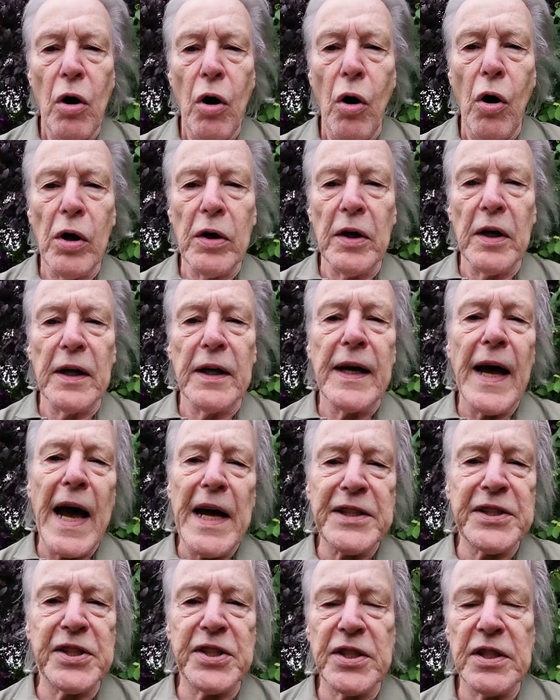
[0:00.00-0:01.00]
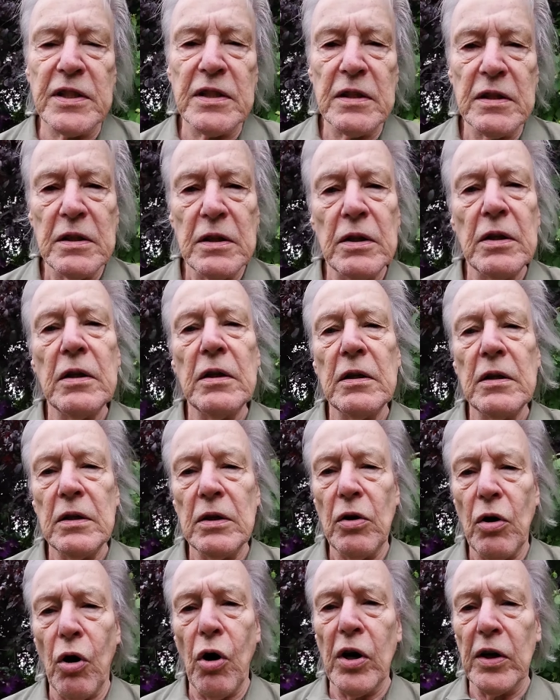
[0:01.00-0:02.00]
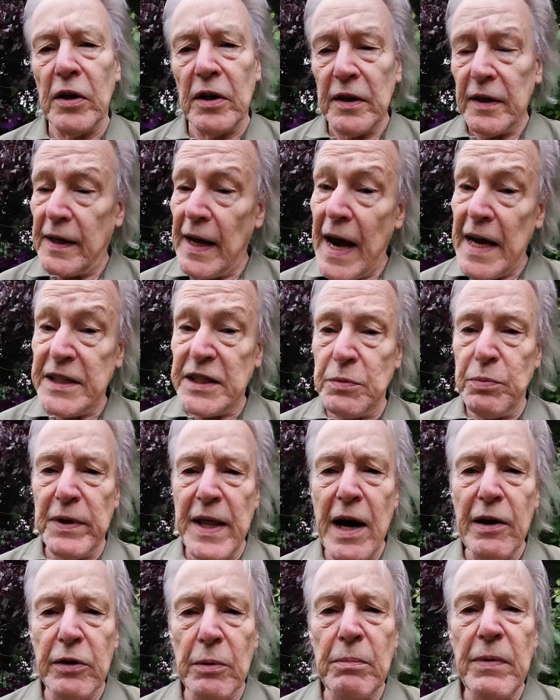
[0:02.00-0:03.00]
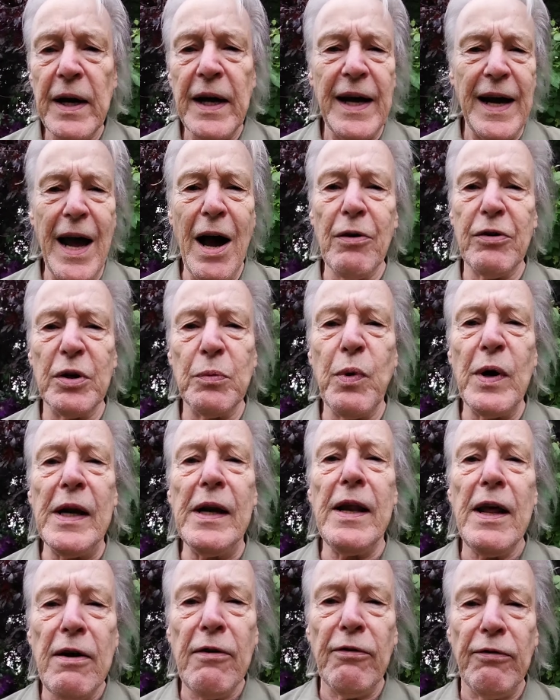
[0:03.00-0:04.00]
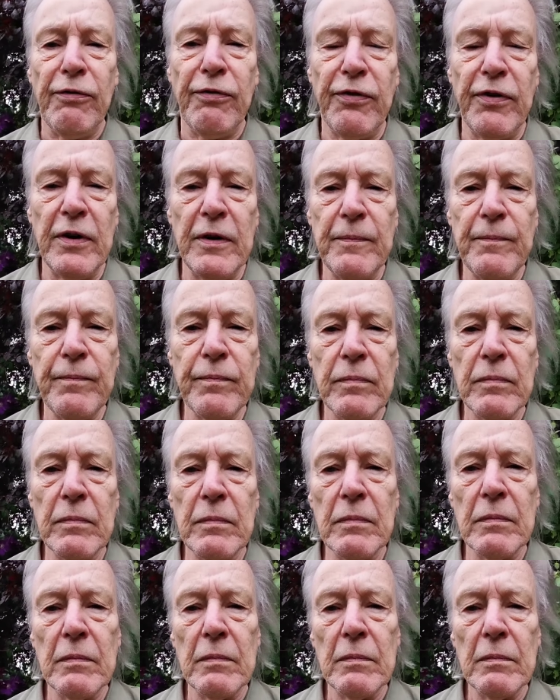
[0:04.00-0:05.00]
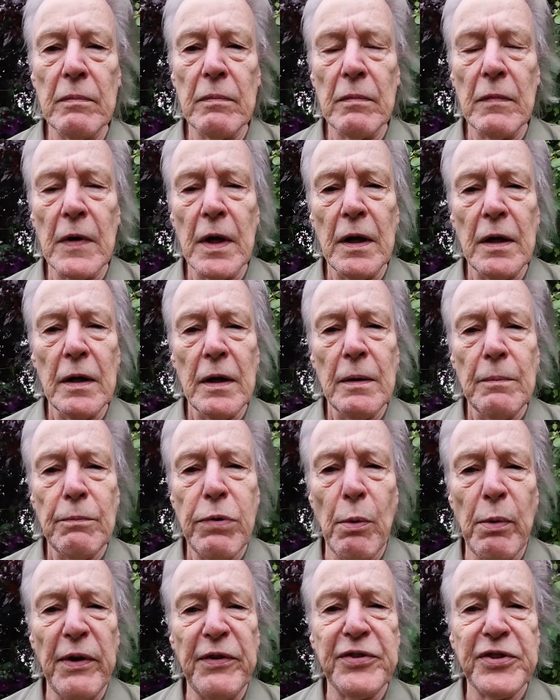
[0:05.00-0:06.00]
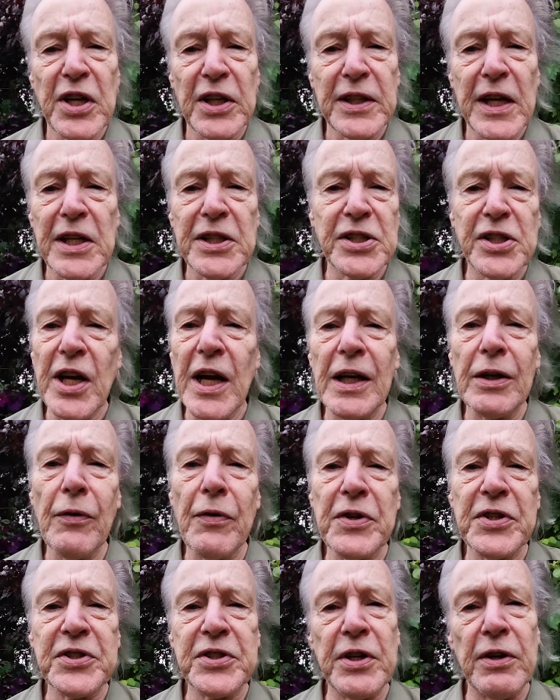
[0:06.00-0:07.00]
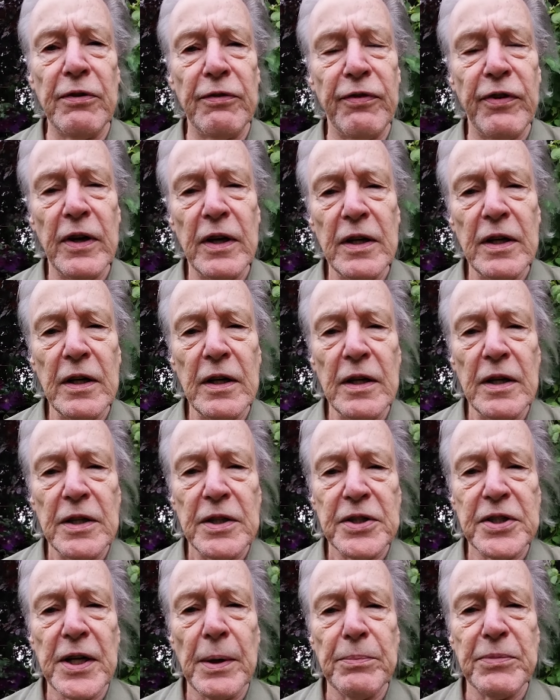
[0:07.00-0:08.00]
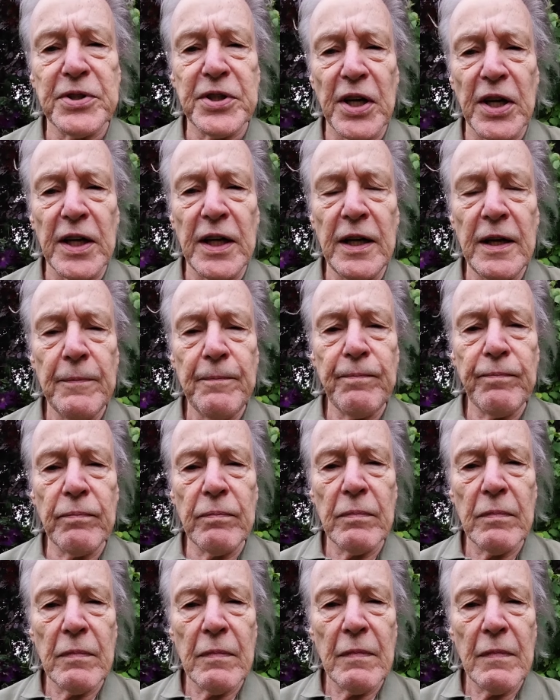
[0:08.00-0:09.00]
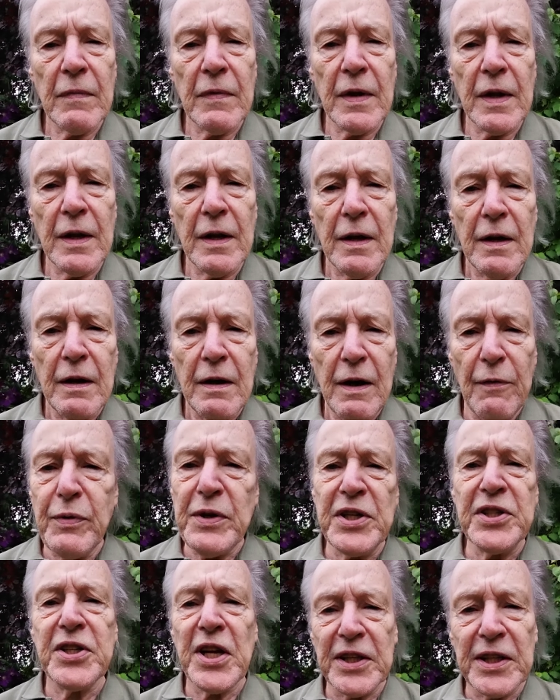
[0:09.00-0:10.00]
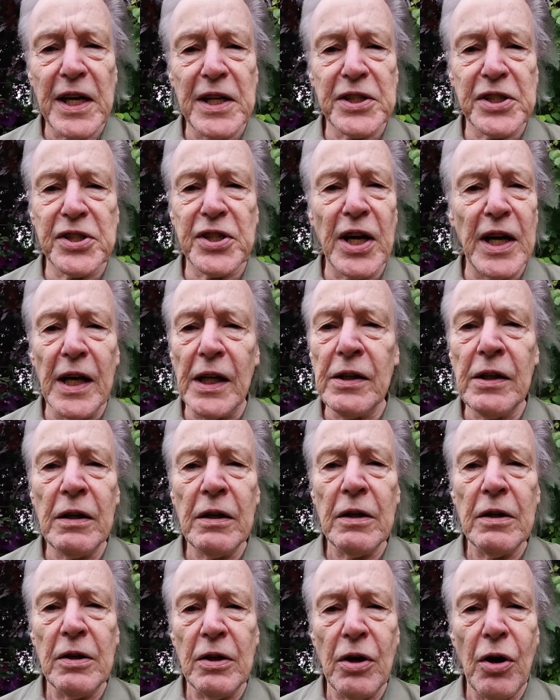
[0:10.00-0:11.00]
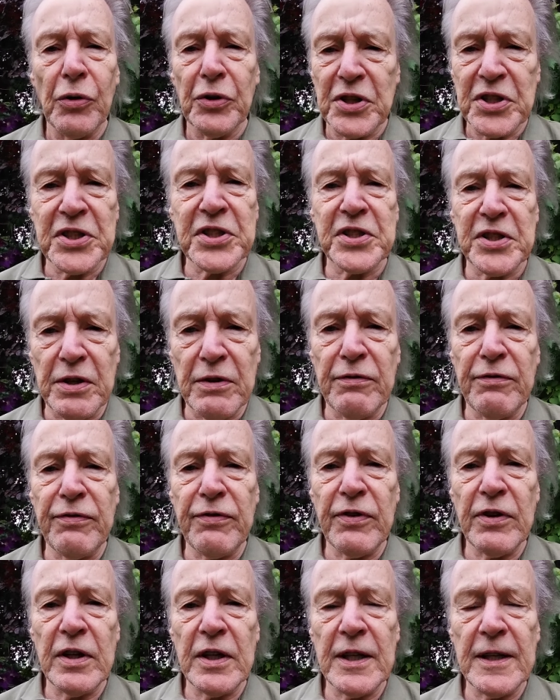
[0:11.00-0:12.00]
Oil and gas, oil and gas, without them how could we live? But we've set our sail on a sieve, some say. Have we set our sail on a sieve?